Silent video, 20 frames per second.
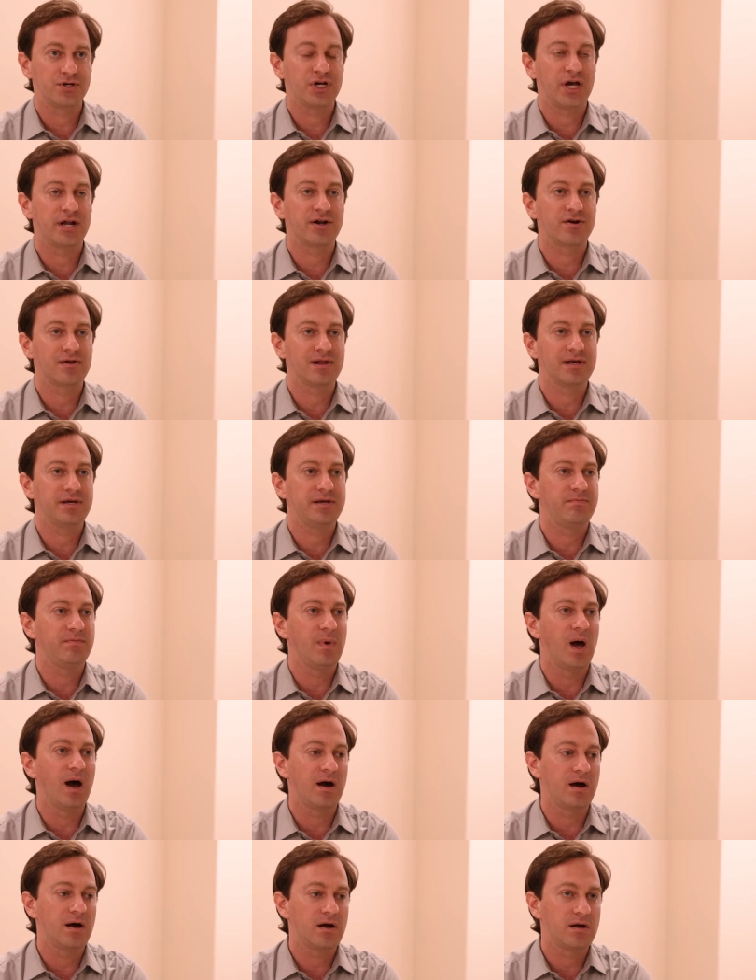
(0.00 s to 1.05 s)
Generally,
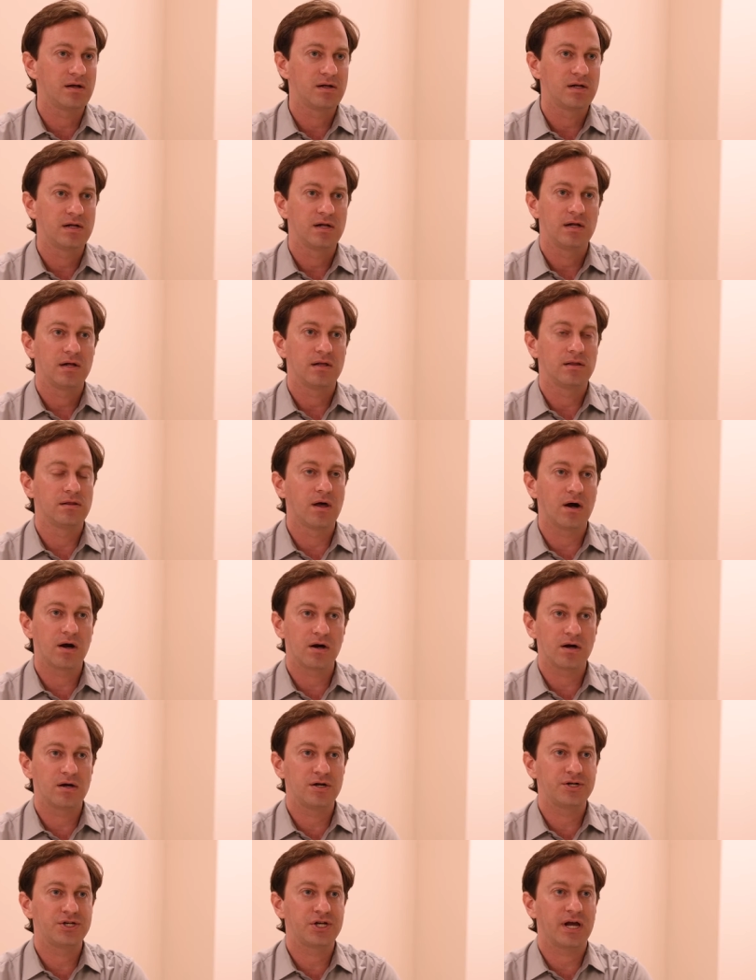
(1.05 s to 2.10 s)
uh,
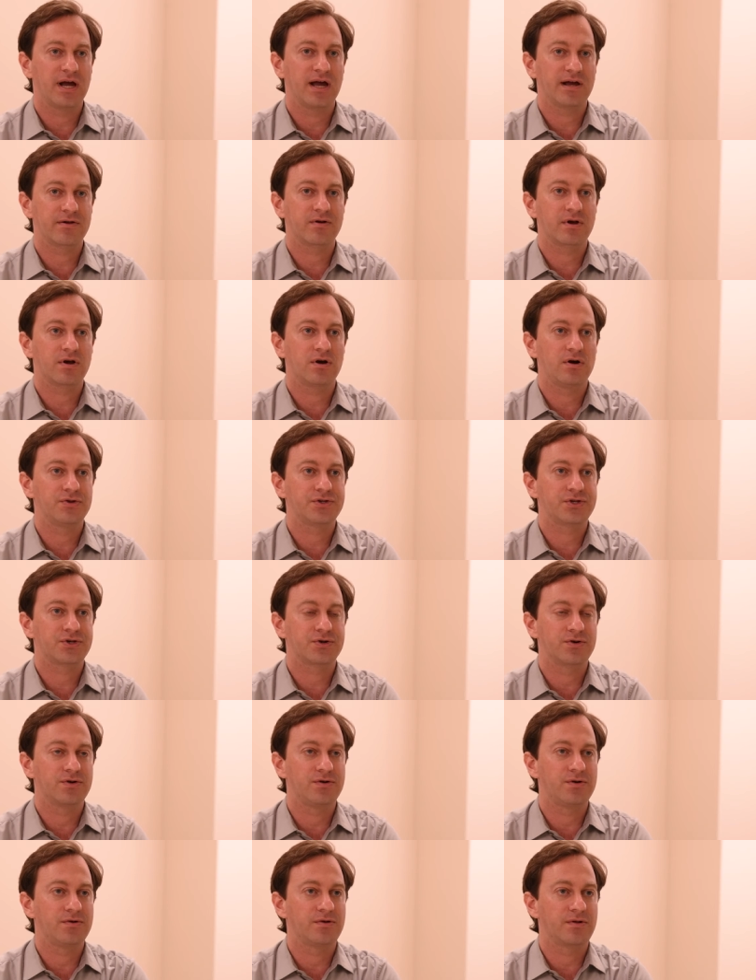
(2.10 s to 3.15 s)
large
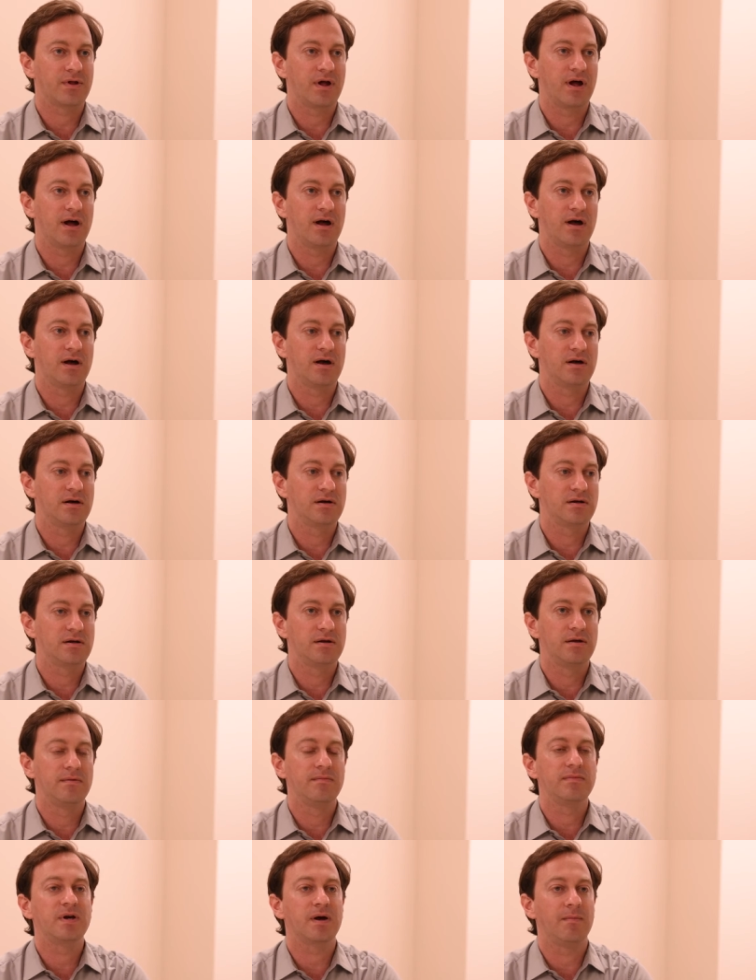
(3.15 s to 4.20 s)
agricultural uh,
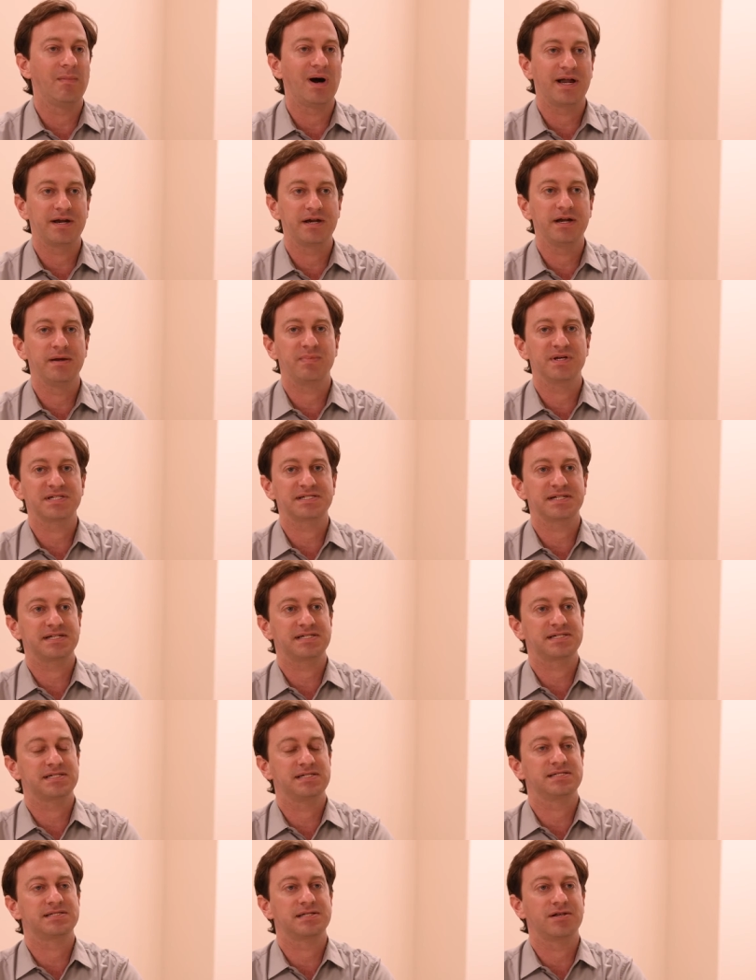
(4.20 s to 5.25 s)
commodity
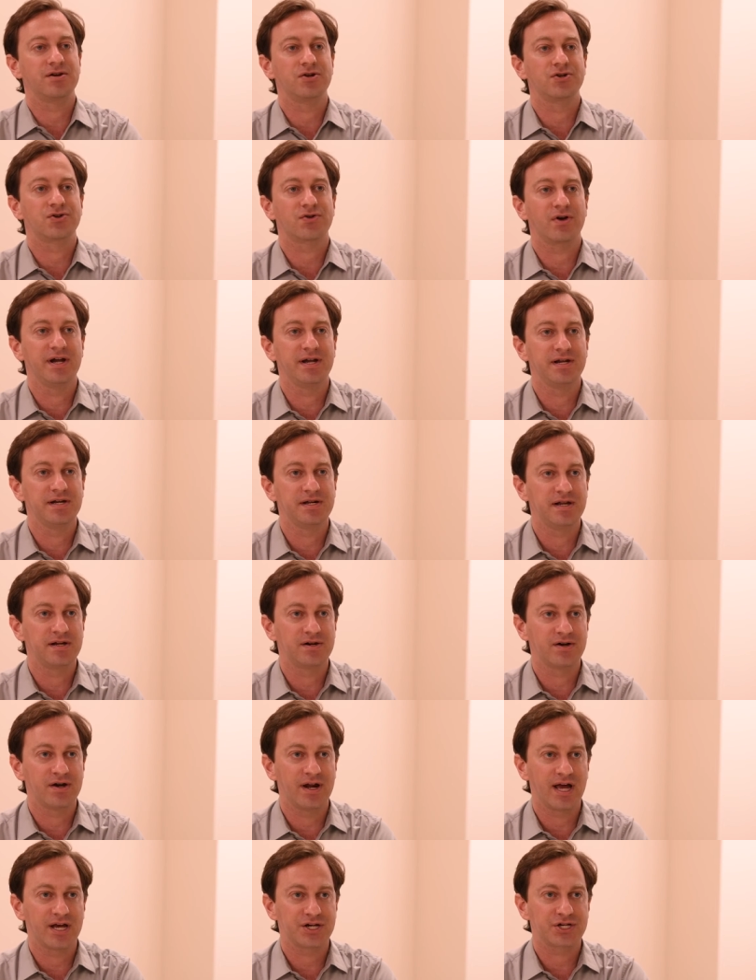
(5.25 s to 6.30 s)
businesses that are traded
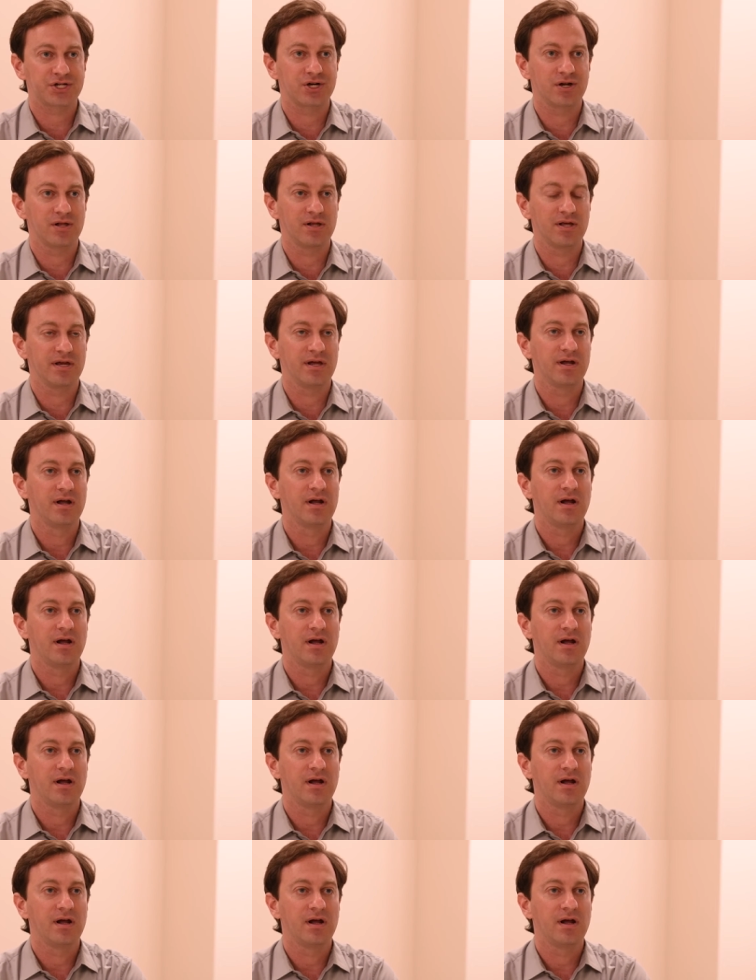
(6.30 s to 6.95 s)
internationally.